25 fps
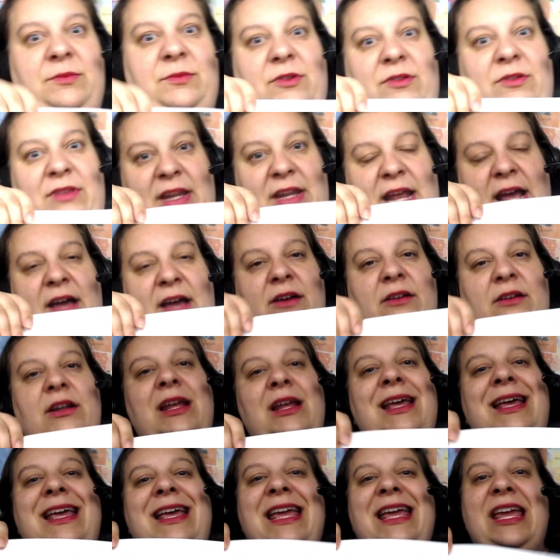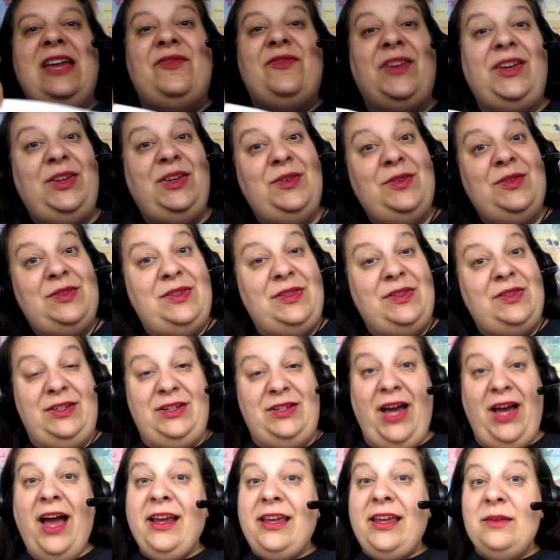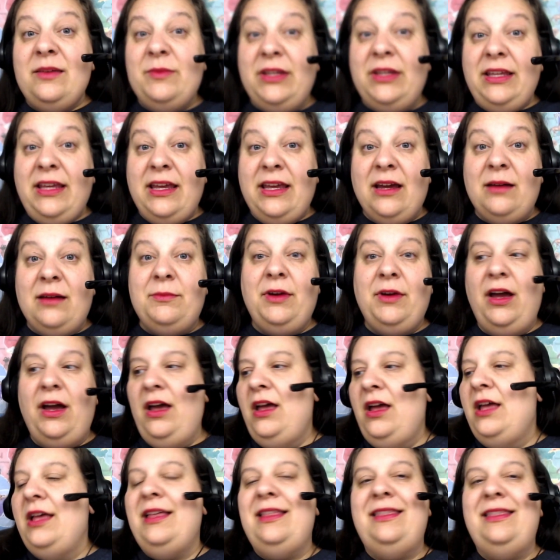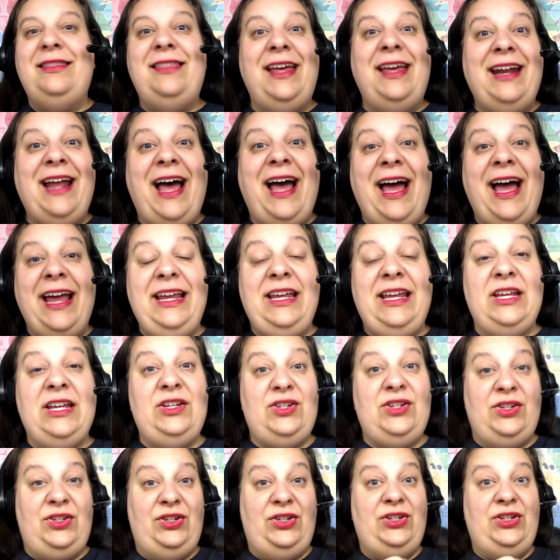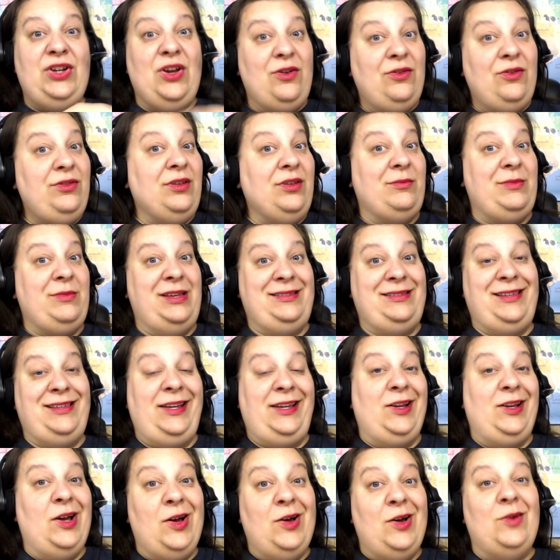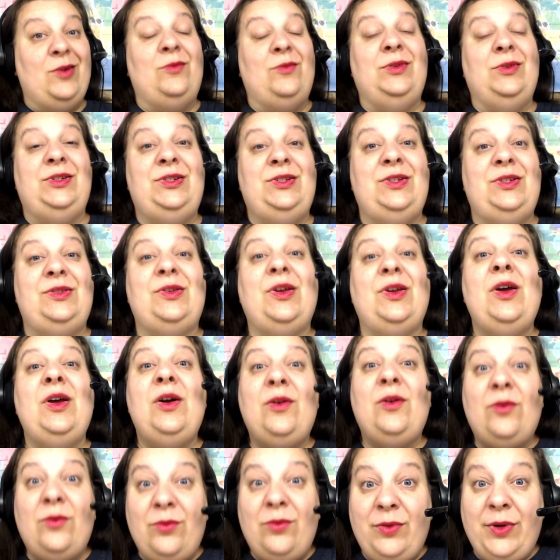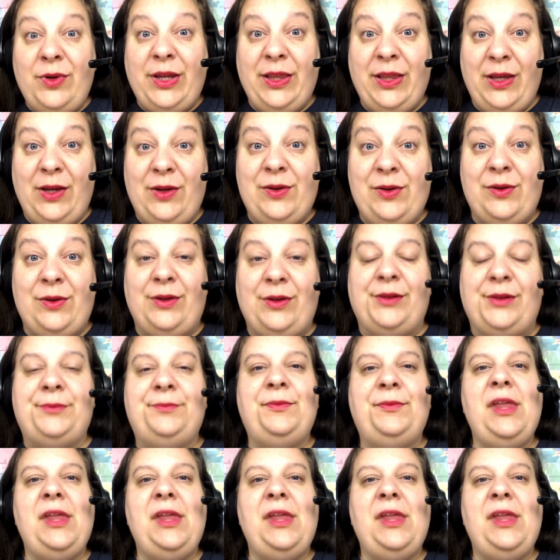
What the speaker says: it out. If I use the document camera, then I can just show them as I go, which is really cool.